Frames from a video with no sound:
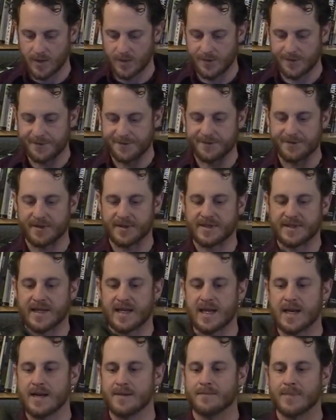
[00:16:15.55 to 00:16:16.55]
this is a
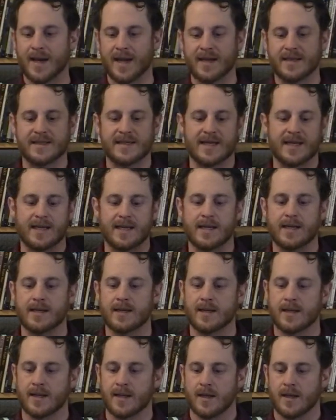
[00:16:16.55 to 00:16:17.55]
10 by
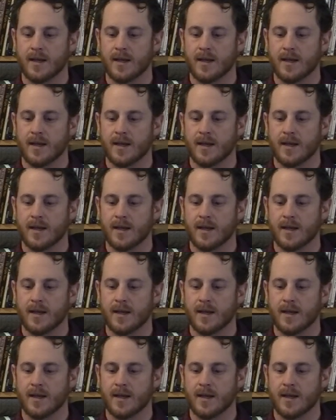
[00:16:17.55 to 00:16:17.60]
10